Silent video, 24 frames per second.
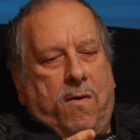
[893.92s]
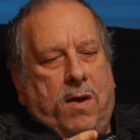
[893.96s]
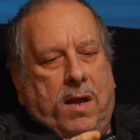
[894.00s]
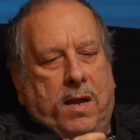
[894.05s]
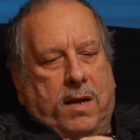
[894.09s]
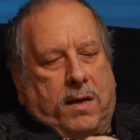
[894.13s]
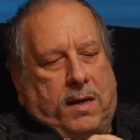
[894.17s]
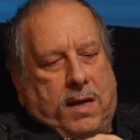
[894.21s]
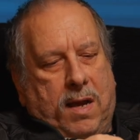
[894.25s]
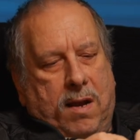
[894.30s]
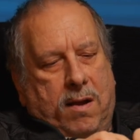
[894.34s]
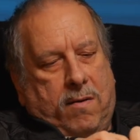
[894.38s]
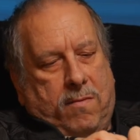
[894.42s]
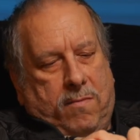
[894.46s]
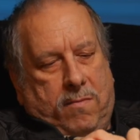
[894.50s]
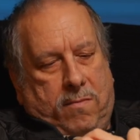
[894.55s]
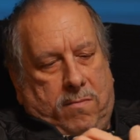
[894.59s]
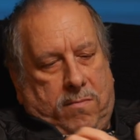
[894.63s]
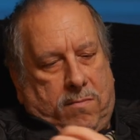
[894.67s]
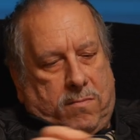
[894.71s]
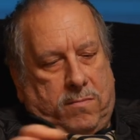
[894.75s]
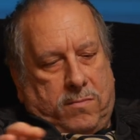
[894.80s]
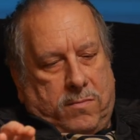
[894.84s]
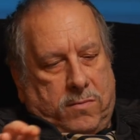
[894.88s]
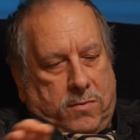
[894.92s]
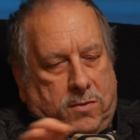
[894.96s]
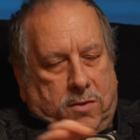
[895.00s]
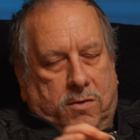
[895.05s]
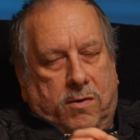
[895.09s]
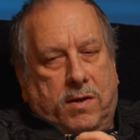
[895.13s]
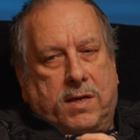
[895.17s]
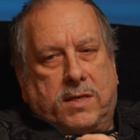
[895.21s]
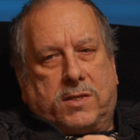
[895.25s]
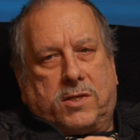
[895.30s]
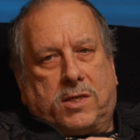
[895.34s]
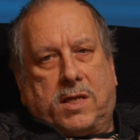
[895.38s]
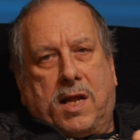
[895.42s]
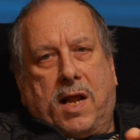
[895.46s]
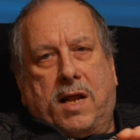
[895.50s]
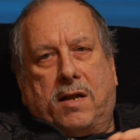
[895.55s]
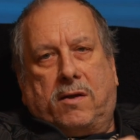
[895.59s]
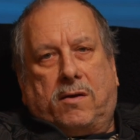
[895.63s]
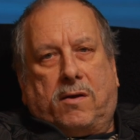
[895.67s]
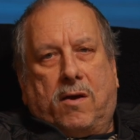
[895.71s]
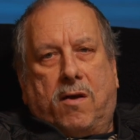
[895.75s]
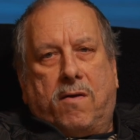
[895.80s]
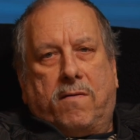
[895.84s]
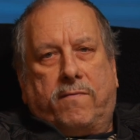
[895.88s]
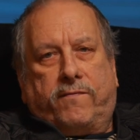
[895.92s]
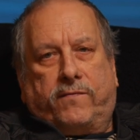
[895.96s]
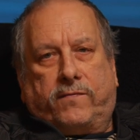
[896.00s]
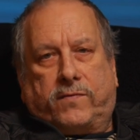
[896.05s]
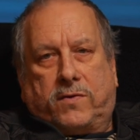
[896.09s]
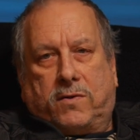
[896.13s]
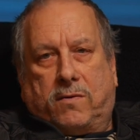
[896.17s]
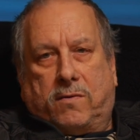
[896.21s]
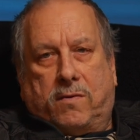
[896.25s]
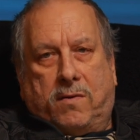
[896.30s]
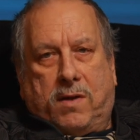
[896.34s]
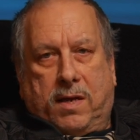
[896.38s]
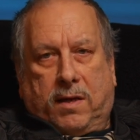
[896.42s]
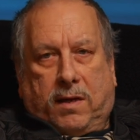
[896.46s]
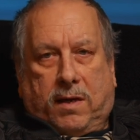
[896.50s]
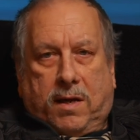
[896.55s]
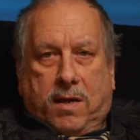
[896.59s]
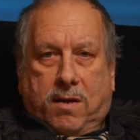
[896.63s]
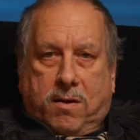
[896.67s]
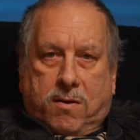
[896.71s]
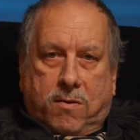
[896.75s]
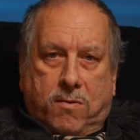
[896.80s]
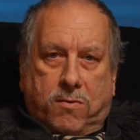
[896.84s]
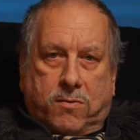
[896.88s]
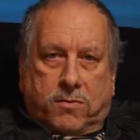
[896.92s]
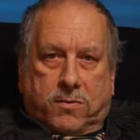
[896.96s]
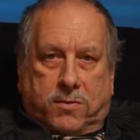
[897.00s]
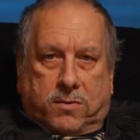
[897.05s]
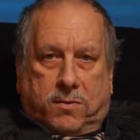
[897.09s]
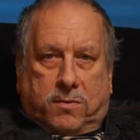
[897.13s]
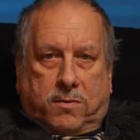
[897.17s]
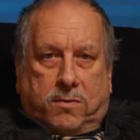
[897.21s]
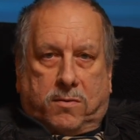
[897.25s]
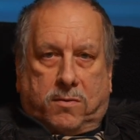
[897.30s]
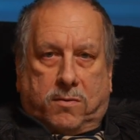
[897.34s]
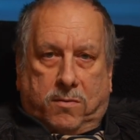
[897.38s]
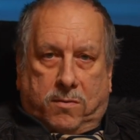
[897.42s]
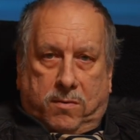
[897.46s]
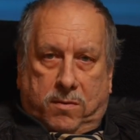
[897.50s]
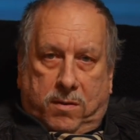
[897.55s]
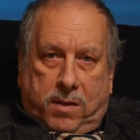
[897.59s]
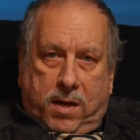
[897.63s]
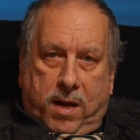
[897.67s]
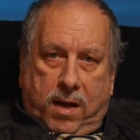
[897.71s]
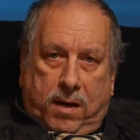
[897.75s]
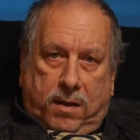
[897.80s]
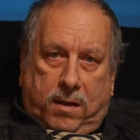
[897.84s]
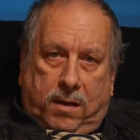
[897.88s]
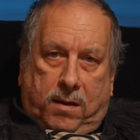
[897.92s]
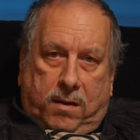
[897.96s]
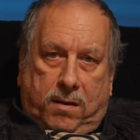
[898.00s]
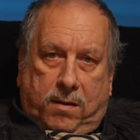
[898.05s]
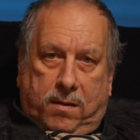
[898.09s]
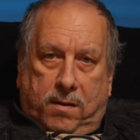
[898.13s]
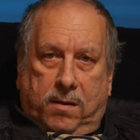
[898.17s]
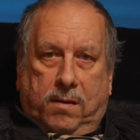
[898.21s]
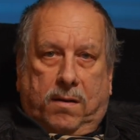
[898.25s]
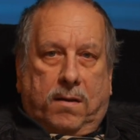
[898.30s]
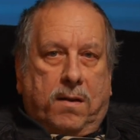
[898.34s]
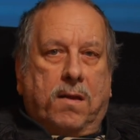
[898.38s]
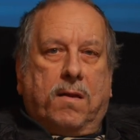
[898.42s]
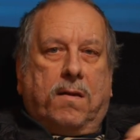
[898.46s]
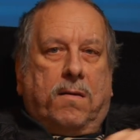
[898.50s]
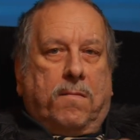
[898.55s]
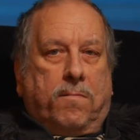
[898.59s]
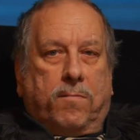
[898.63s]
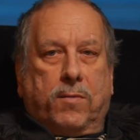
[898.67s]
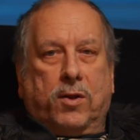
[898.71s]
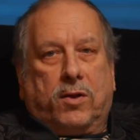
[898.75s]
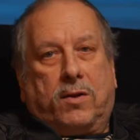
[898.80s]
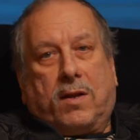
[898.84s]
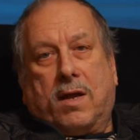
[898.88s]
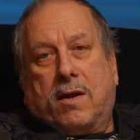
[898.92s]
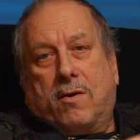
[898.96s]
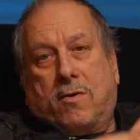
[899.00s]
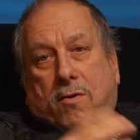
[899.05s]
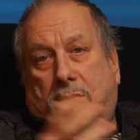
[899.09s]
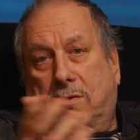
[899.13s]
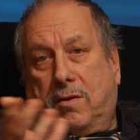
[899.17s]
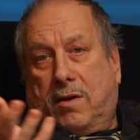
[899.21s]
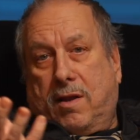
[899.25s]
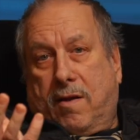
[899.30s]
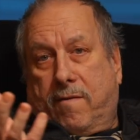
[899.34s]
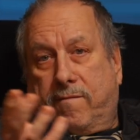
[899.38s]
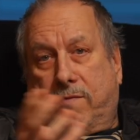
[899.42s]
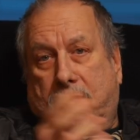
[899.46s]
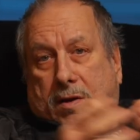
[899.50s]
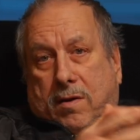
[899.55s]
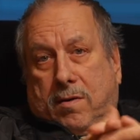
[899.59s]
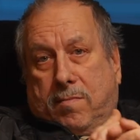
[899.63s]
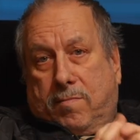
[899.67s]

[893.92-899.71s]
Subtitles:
I can scratch that off so I can use to that, but I don't have any